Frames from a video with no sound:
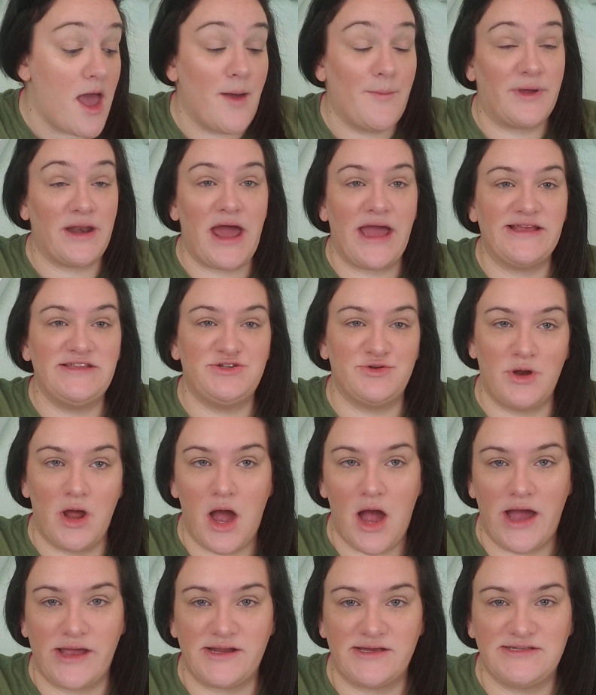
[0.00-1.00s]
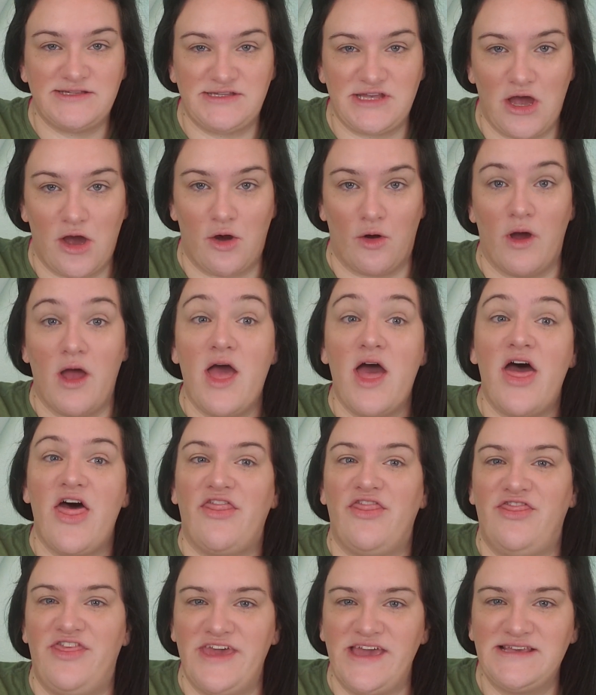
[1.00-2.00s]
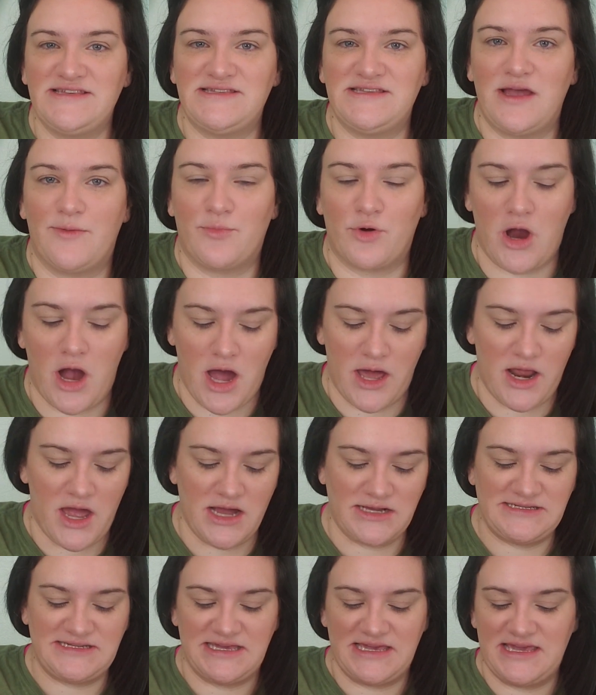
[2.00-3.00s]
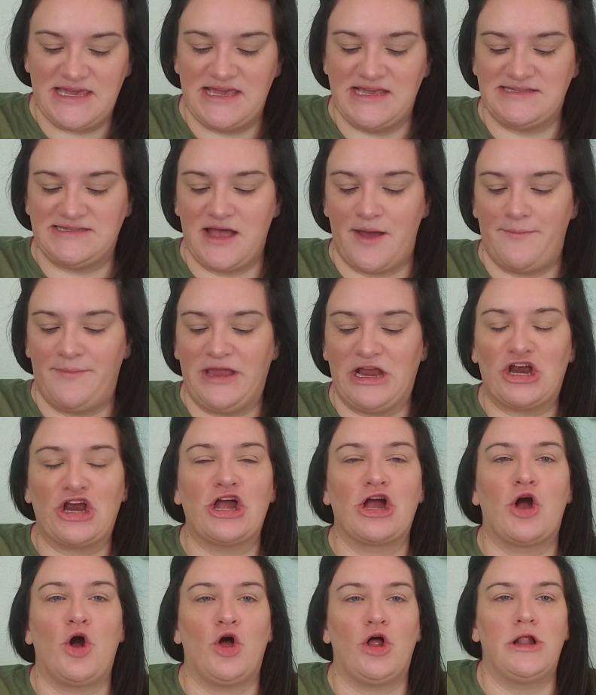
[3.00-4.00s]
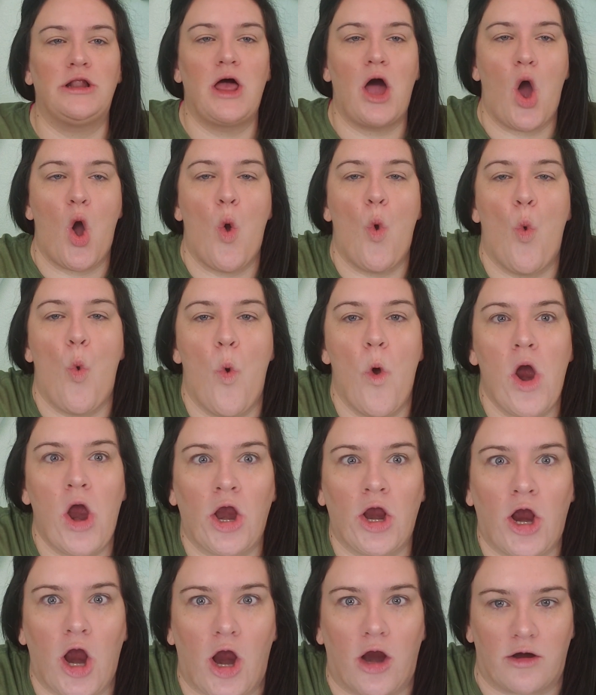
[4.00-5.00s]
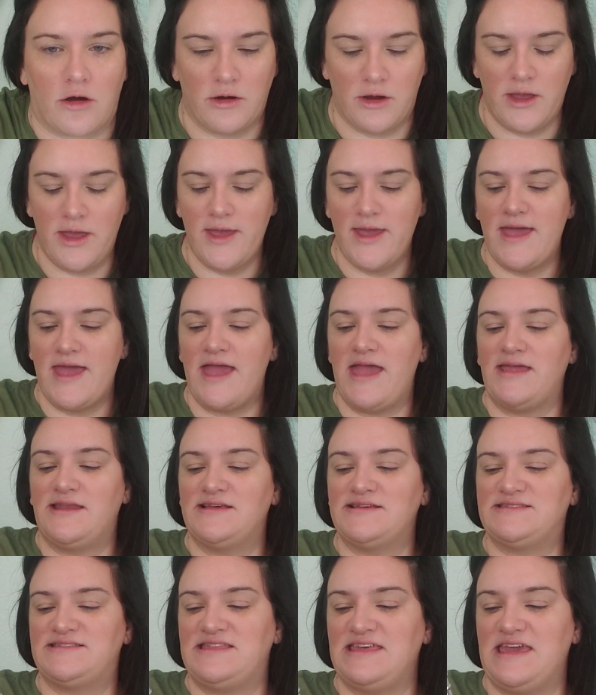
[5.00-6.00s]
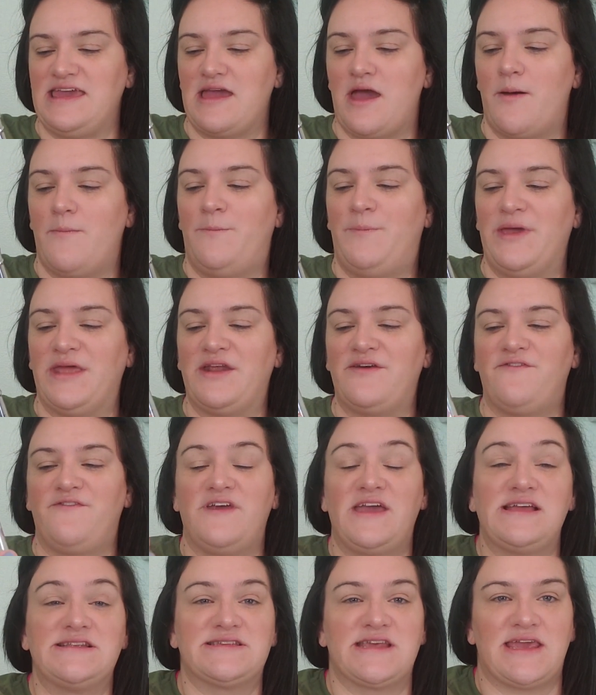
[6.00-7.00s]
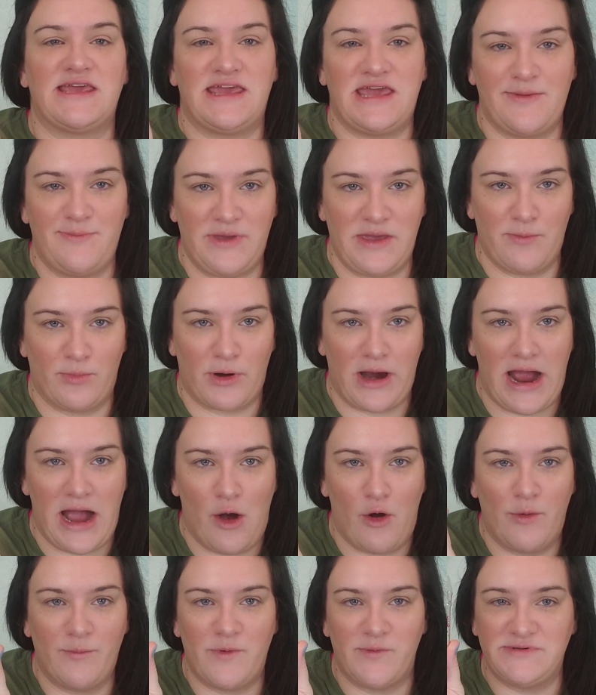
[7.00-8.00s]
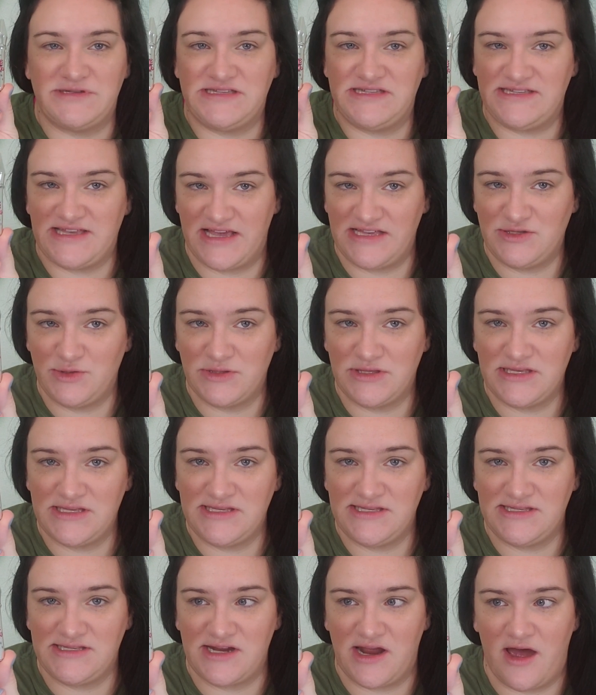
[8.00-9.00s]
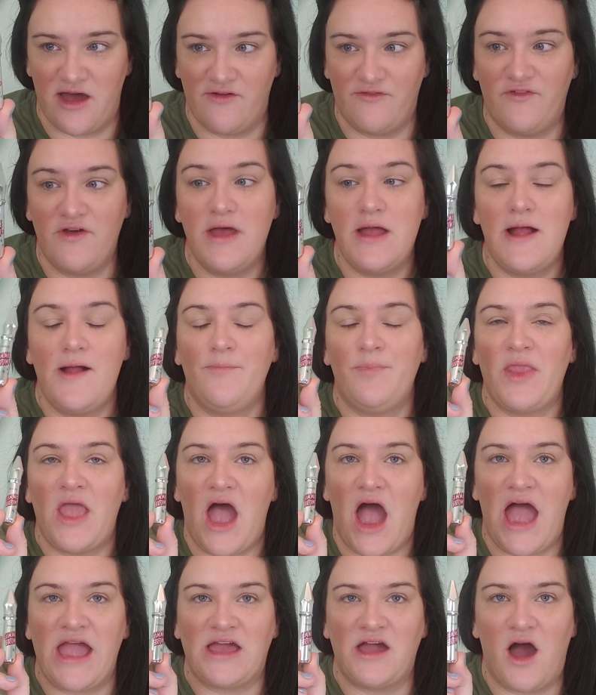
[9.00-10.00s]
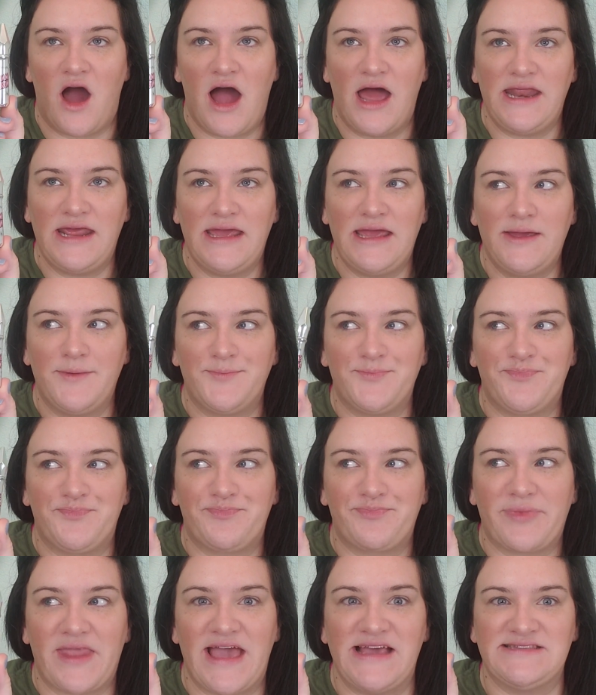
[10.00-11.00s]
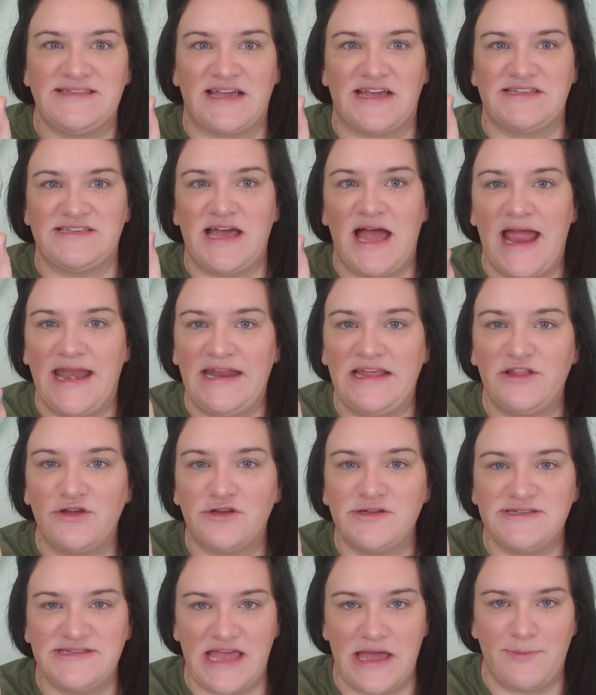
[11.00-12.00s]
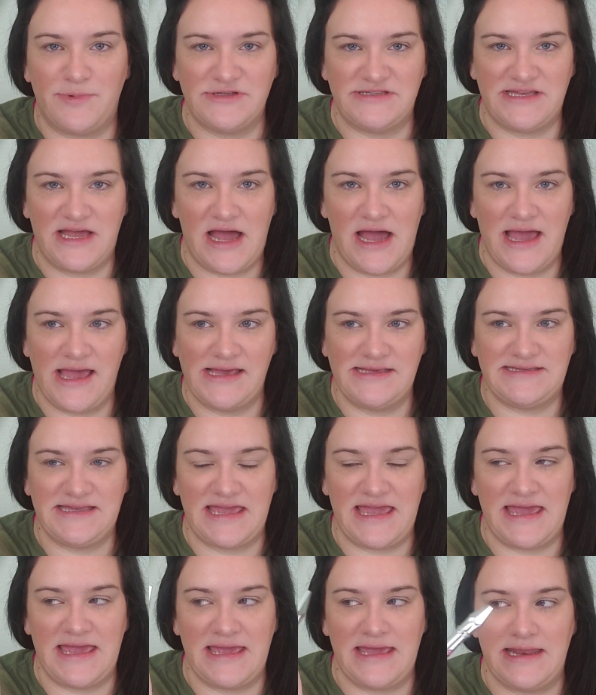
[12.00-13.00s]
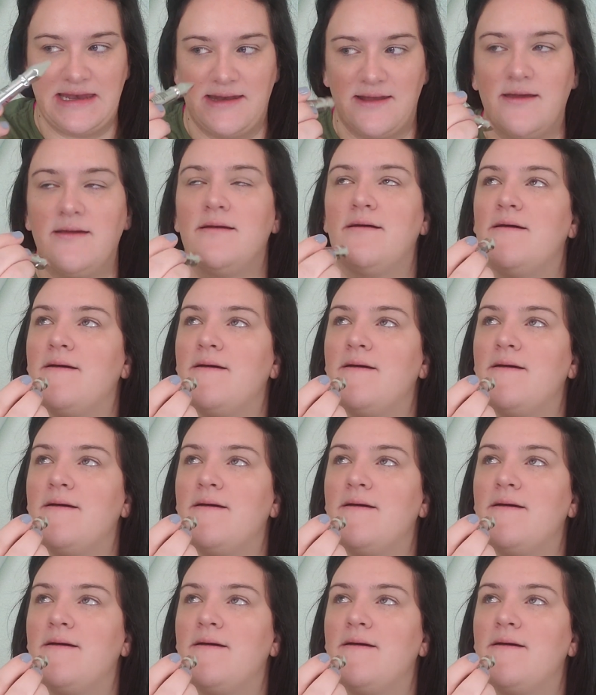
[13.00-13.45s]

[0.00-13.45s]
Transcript: but I do not. So this product is a miracle worker. It is the Benefit GIMME Brow. I'm obsessed with this stuff. I got it as like a tiny little sample size in,